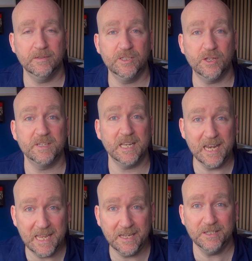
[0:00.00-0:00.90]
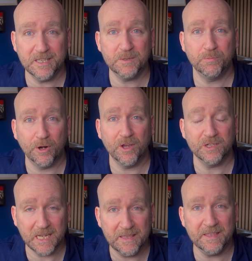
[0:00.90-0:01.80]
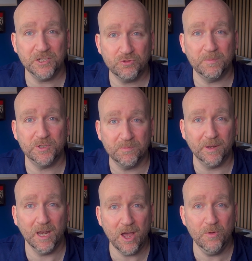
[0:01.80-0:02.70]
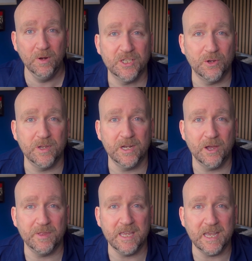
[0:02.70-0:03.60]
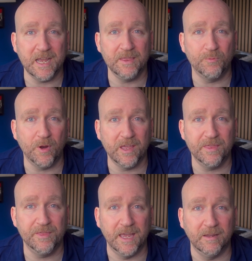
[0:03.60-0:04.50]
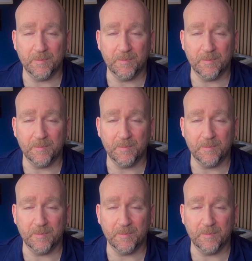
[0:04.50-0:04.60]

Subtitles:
So there's a link to this product in the description below so you know that you're getting the right thing.